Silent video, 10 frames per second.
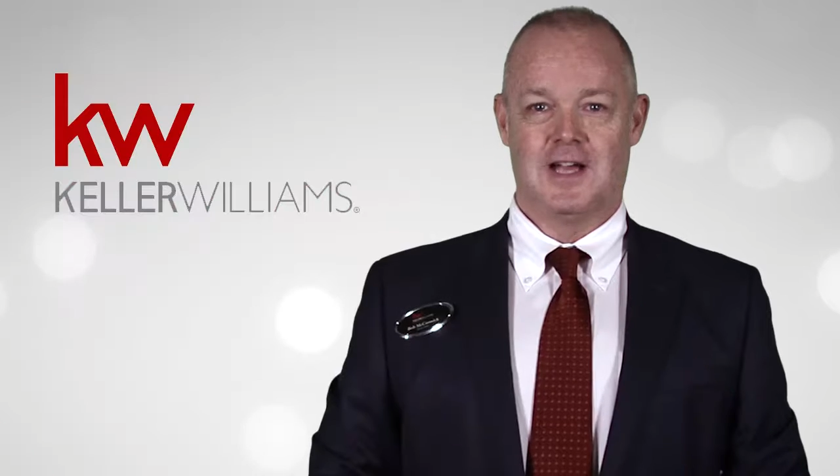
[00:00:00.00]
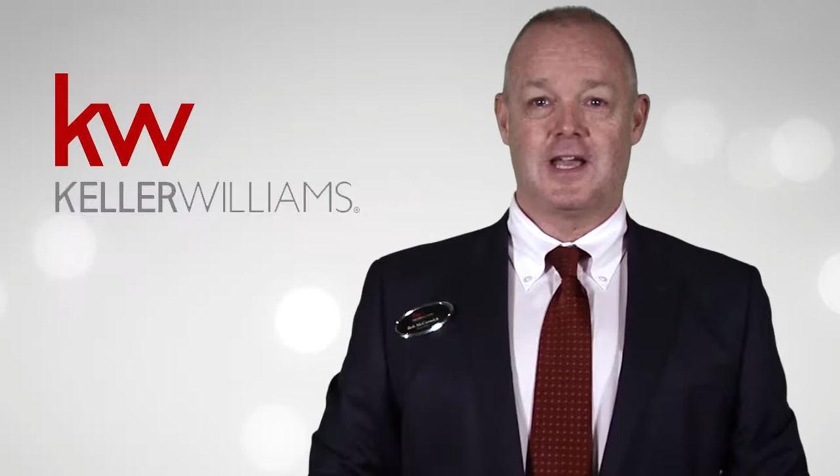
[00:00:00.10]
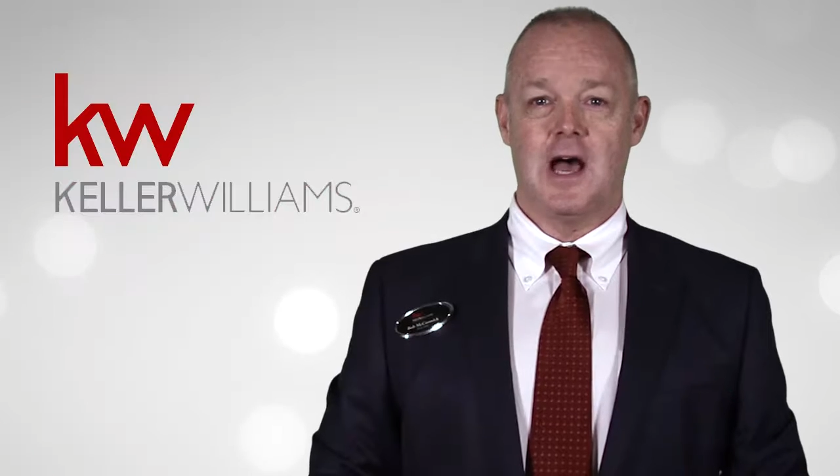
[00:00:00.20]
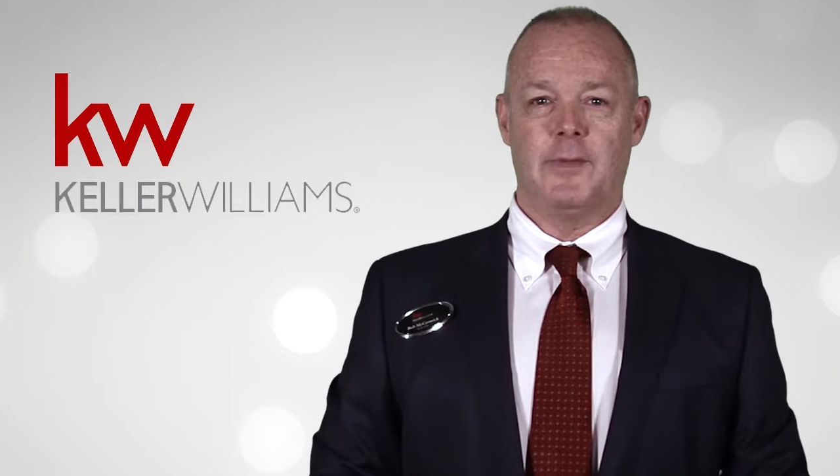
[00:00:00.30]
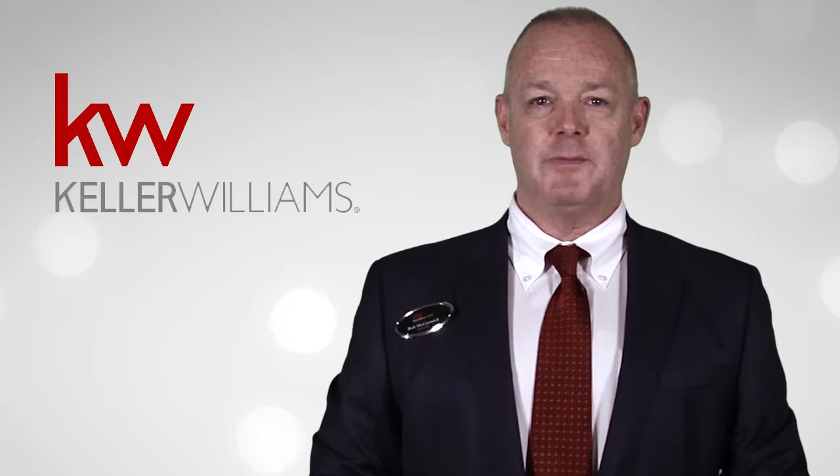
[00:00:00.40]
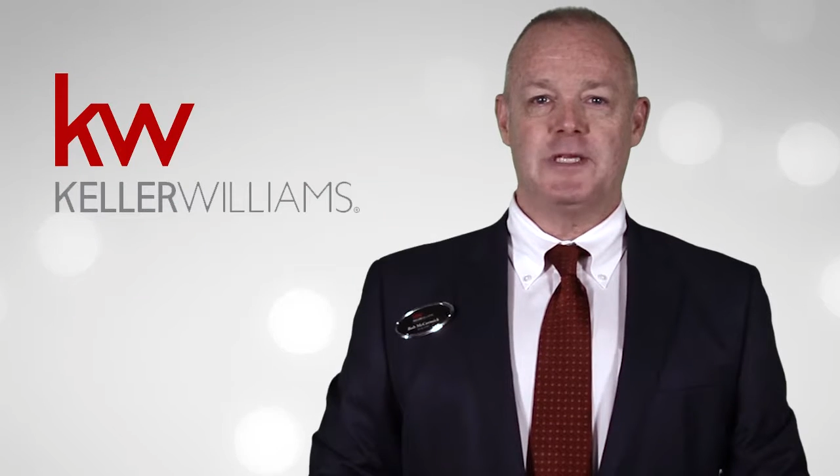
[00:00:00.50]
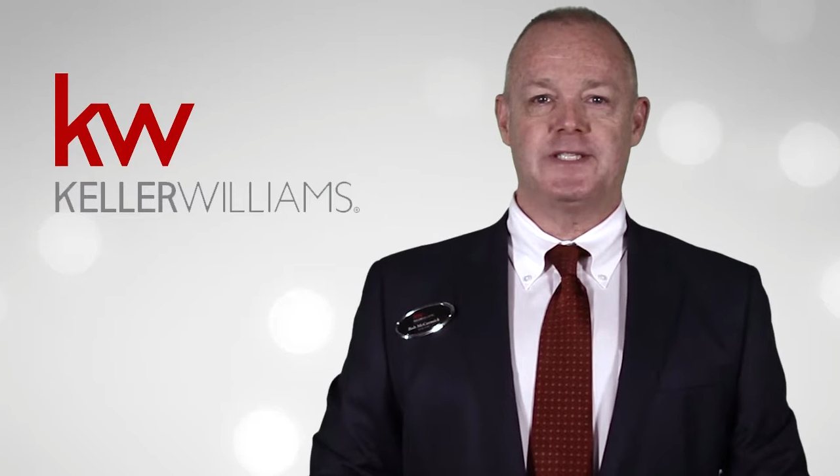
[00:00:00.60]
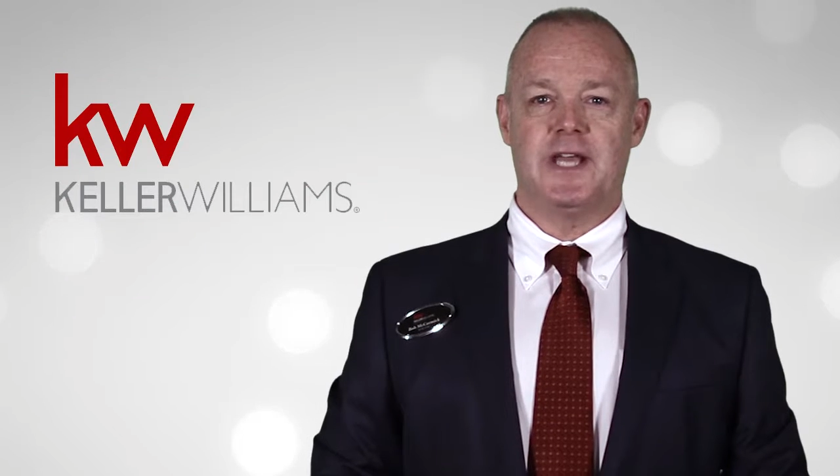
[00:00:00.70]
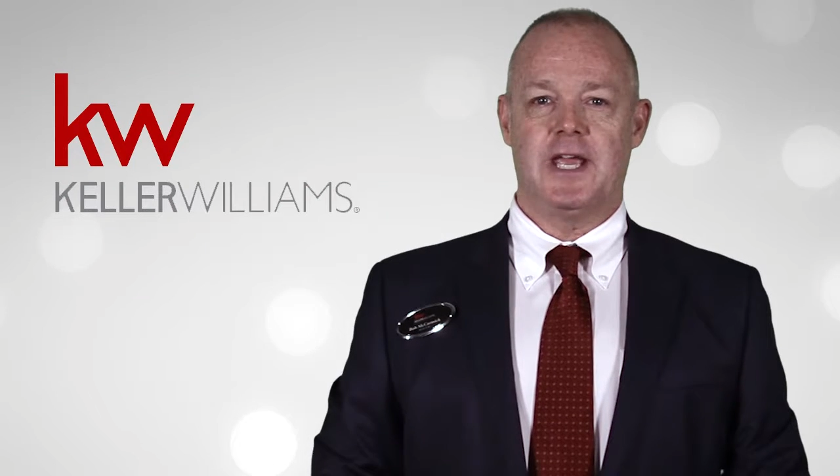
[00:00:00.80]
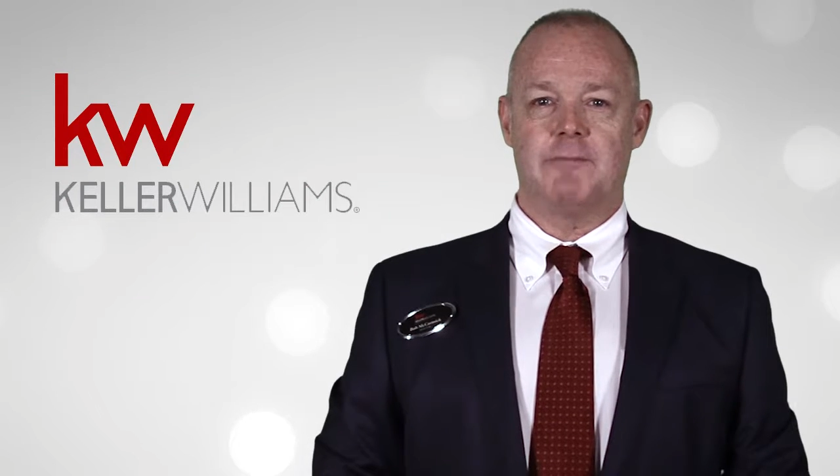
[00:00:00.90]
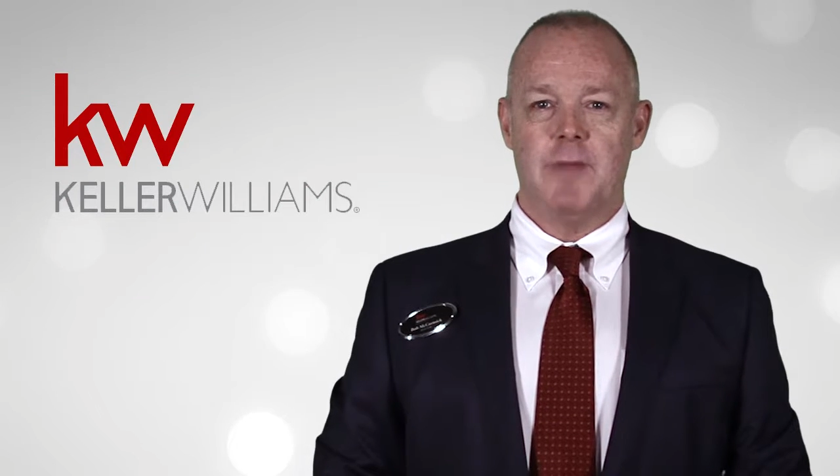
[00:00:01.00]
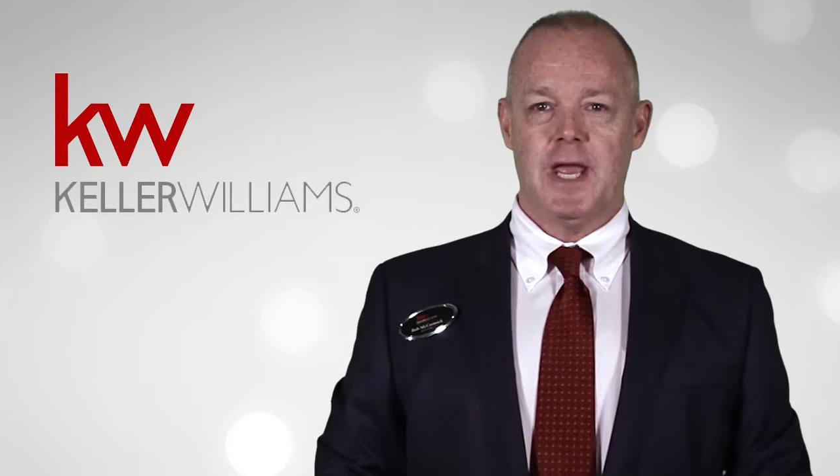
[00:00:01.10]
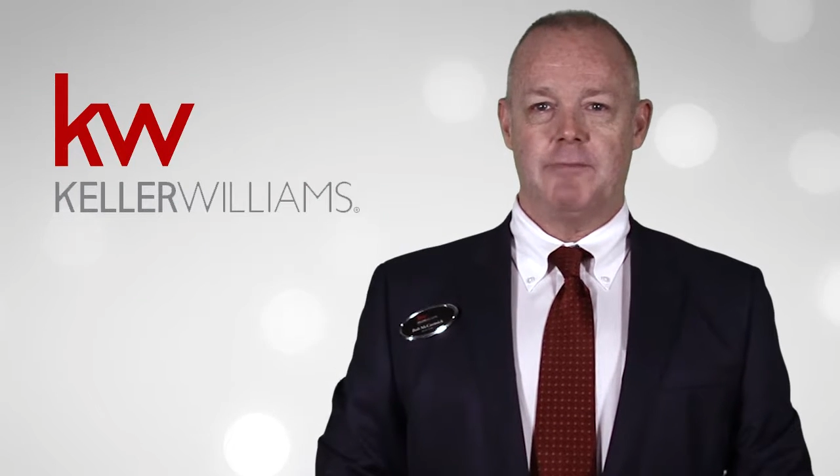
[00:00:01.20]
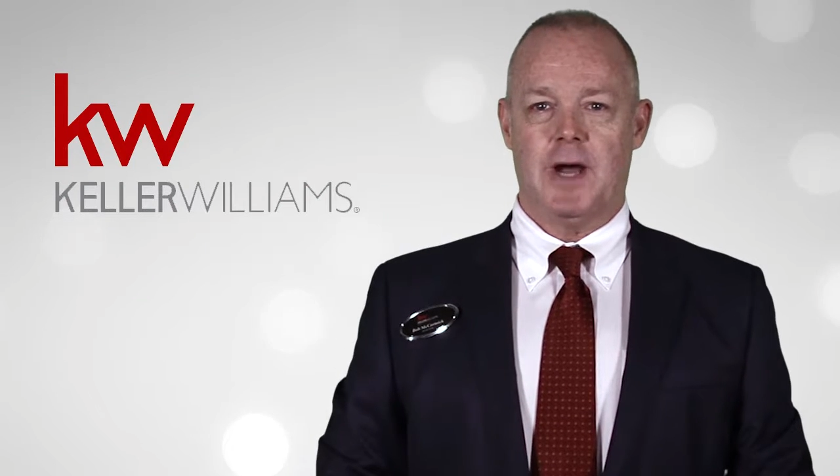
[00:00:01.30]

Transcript: A common mistake made